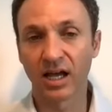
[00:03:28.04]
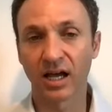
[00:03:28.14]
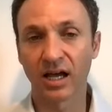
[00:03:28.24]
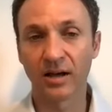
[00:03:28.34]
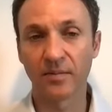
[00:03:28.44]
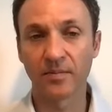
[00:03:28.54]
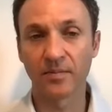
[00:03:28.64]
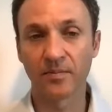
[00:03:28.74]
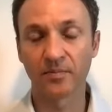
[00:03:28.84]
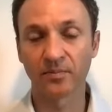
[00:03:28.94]

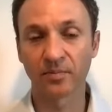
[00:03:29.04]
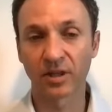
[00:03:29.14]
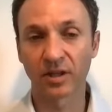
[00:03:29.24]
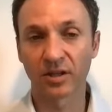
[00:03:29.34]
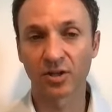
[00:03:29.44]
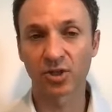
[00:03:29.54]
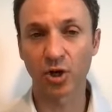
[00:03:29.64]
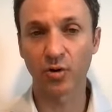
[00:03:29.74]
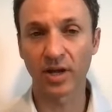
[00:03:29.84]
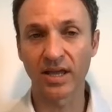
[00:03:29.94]
So